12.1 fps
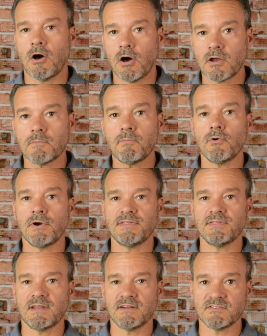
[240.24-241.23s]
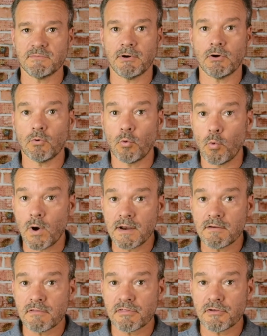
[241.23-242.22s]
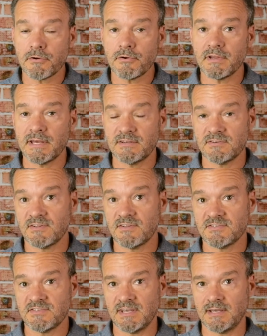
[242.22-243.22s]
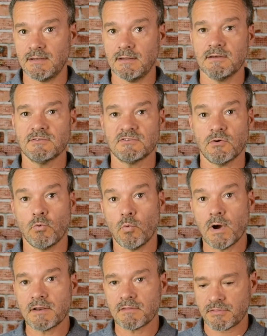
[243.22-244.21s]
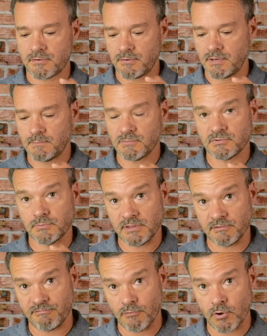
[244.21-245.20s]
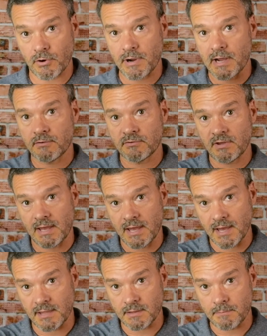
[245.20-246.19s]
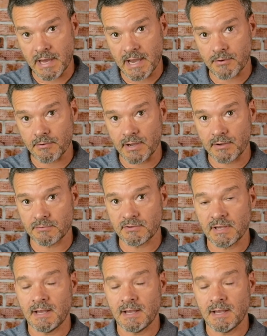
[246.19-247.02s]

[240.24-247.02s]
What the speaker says: on a point that is about 1/3 into the scene, so 1/3 in between the foreground and the background,